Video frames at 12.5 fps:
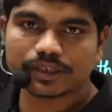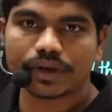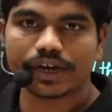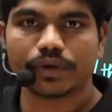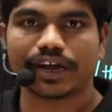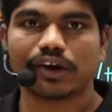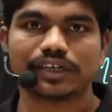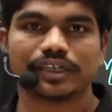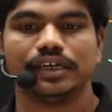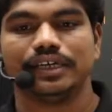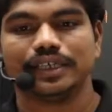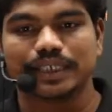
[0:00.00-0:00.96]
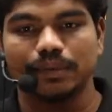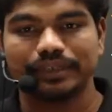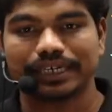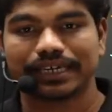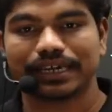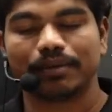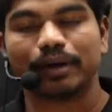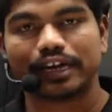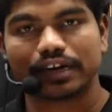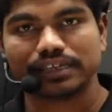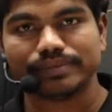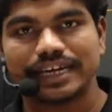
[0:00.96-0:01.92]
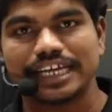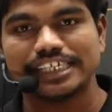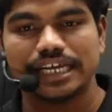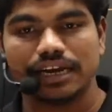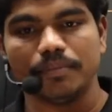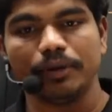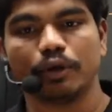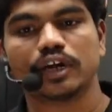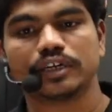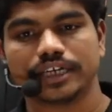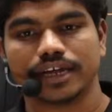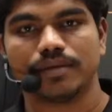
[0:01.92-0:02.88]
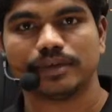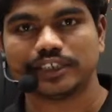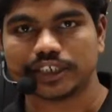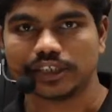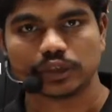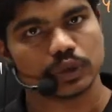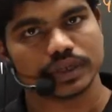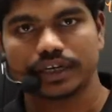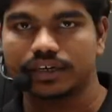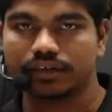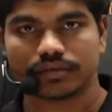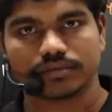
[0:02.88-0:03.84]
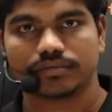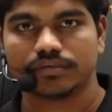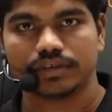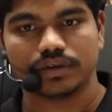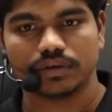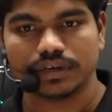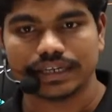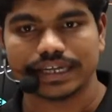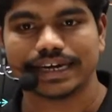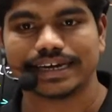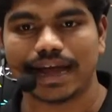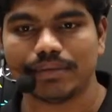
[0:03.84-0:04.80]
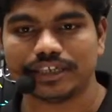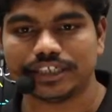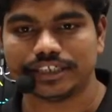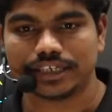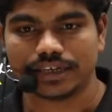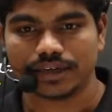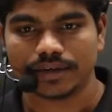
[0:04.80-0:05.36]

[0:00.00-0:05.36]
Okay, you cannot subject a particular material beyond certain pressure so that they get damaged easily.